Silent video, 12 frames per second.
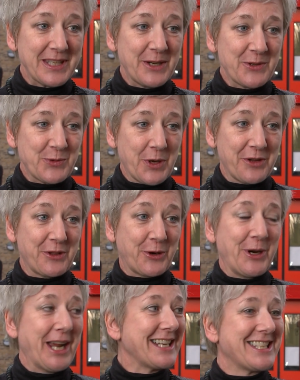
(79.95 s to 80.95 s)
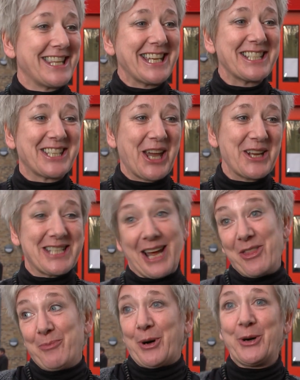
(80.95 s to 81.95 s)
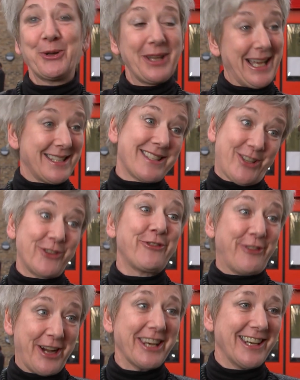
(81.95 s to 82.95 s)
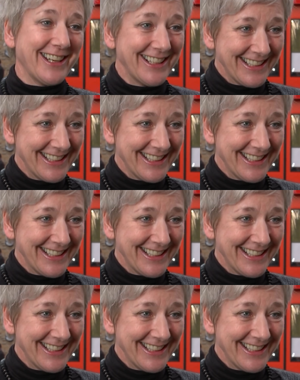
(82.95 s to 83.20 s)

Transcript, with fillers: That was one of the great things going down the pole. That's good fun.